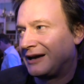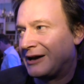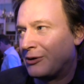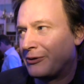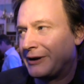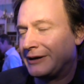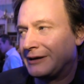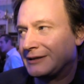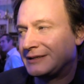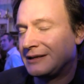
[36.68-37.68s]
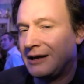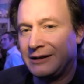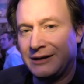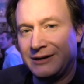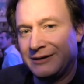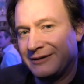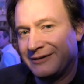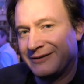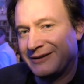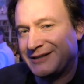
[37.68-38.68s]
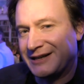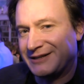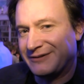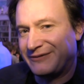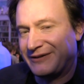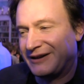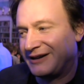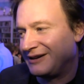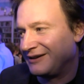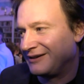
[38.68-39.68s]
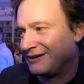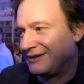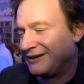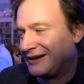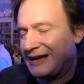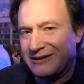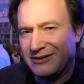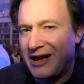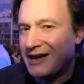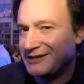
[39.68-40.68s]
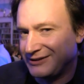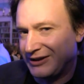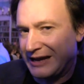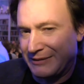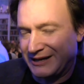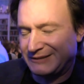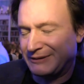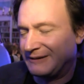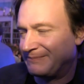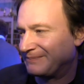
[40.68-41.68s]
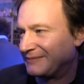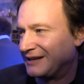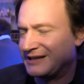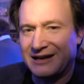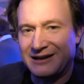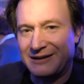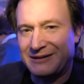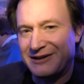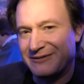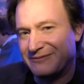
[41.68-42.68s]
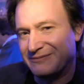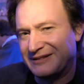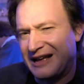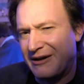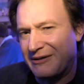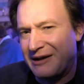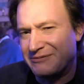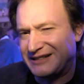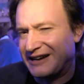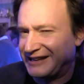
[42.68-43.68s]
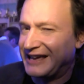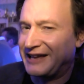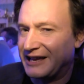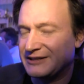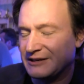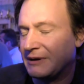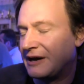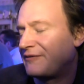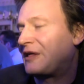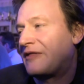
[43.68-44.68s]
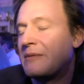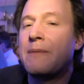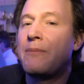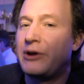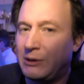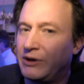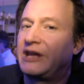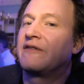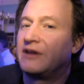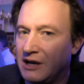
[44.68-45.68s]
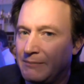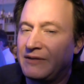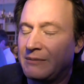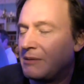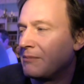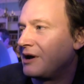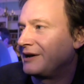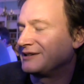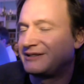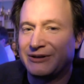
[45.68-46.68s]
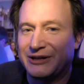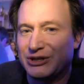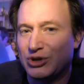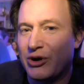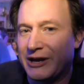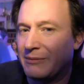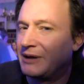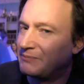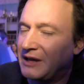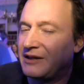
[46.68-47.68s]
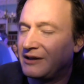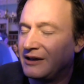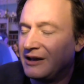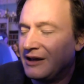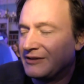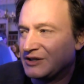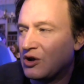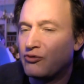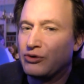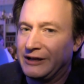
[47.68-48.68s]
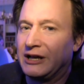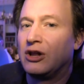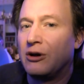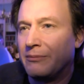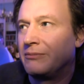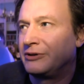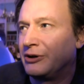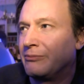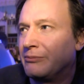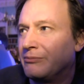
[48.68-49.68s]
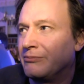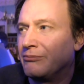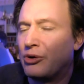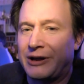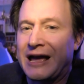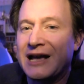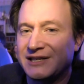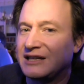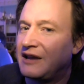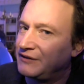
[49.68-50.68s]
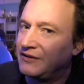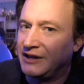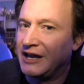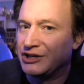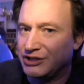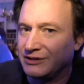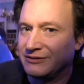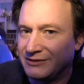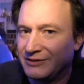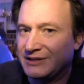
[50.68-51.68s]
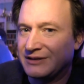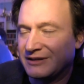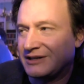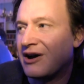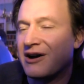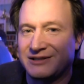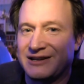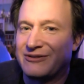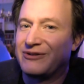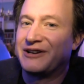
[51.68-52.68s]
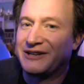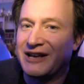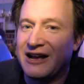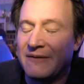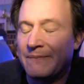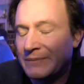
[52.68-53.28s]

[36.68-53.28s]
And already a slightly sense of, not anticlimax, but I was kind of getting into it, but I think my body would have given up. I think my mind is really enjoying it, but I think there's not really a lot, you know, more gas left in the engine. This car is kind of running down.